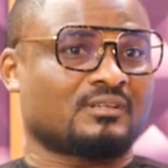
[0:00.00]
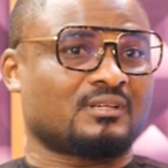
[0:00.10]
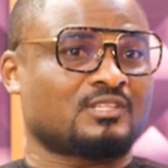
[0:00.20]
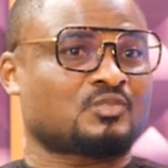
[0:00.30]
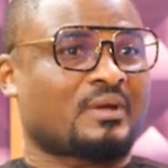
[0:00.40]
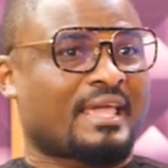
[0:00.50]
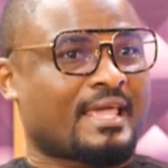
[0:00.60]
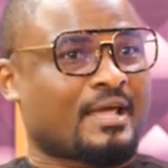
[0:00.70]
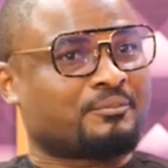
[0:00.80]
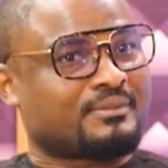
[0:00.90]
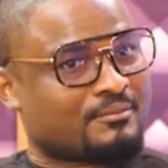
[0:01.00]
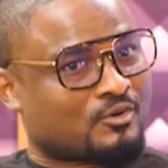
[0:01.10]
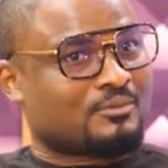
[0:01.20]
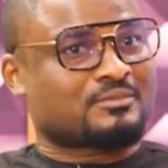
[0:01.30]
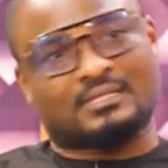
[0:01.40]
is to help them
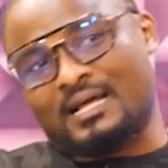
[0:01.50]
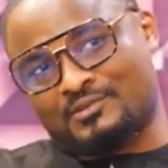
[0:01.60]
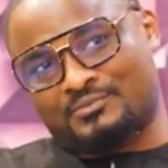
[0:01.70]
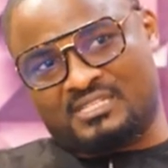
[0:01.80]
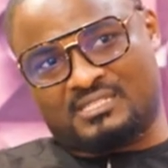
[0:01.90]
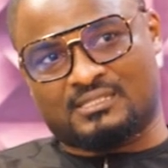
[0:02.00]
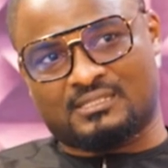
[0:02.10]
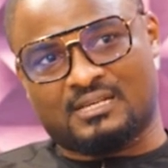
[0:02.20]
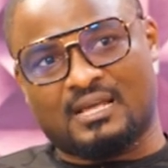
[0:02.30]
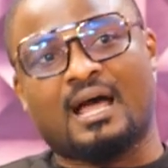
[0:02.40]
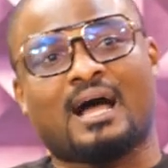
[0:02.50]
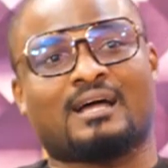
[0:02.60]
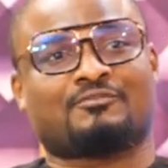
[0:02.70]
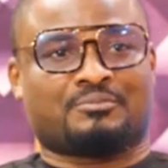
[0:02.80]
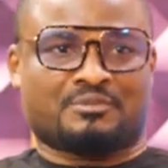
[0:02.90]
come to that reason,
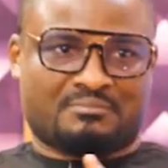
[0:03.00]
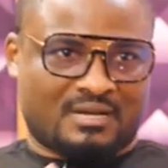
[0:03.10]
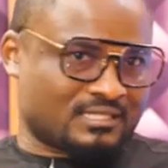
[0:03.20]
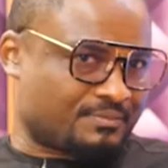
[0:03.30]
and from the man's